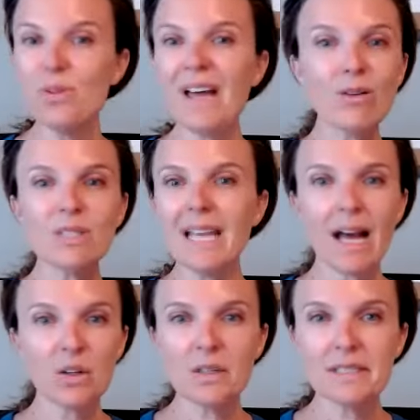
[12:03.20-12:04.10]
2000
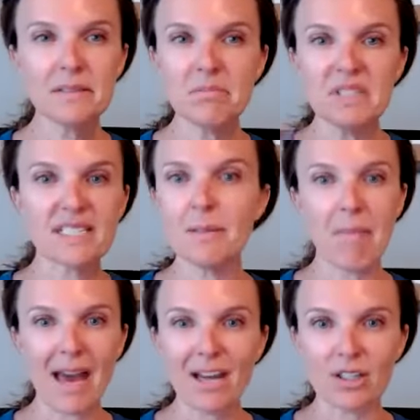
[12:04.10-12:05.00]
calories
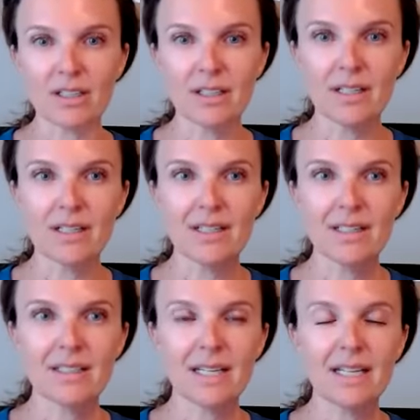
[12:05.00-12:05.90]
doesn't matter.
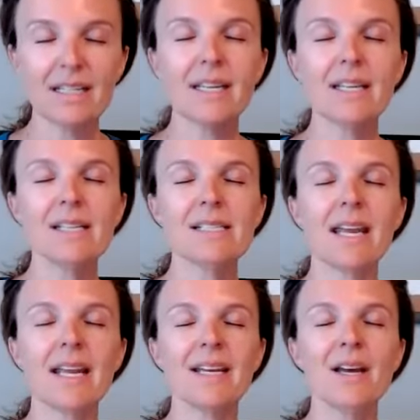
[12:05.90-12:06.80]
It
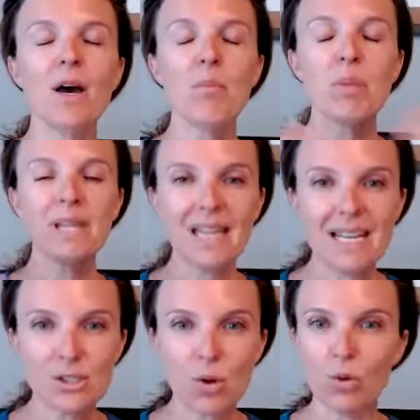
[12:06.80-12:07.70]
is a
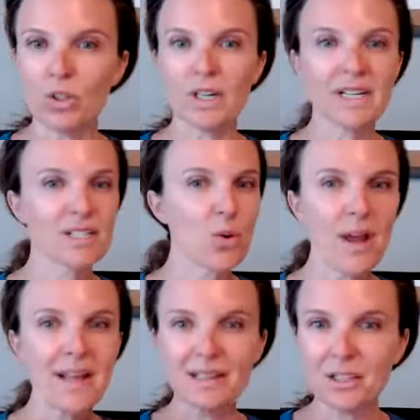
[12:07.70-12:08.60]
placeholder. It's
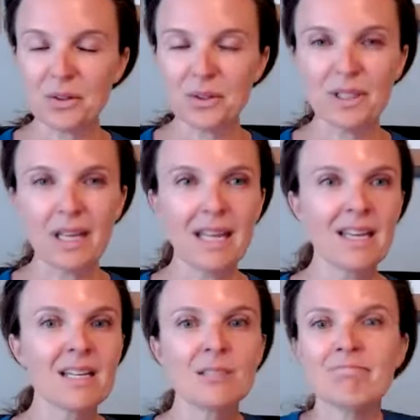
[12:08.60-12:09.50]
quite
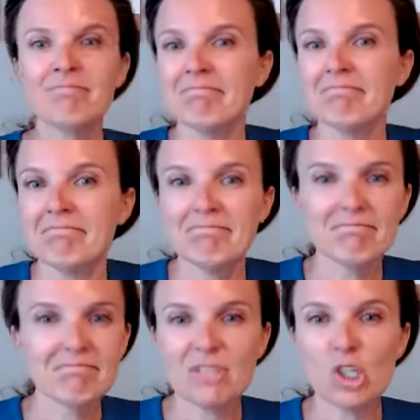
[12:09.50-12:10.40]
literally
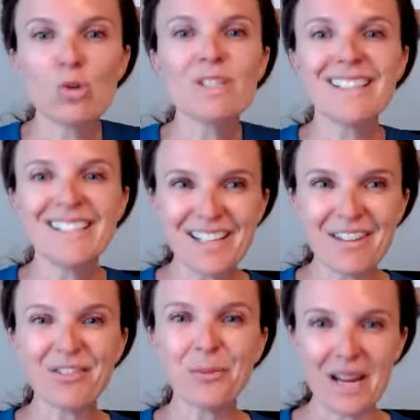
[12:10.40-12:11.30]
useless
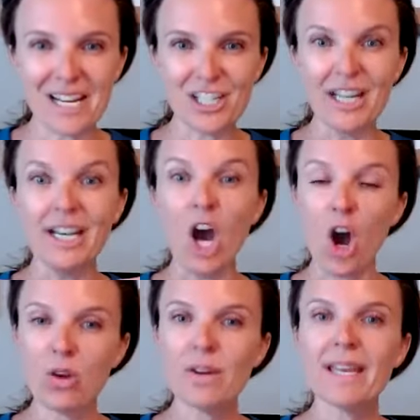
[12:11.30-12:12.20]
information
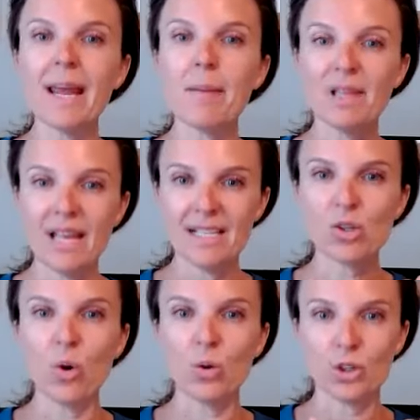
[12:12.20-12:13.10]
other than a
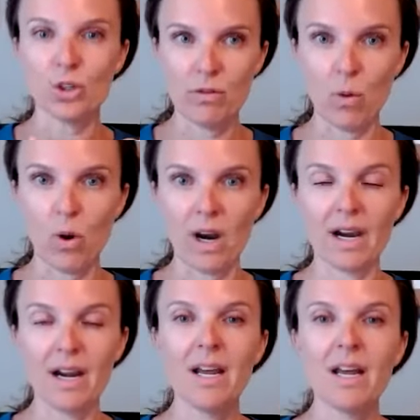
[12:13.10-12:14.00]
placeholder
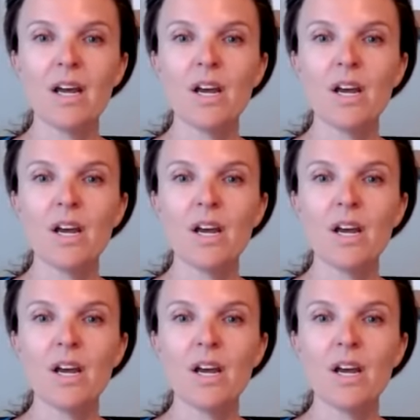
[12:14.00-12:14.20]
for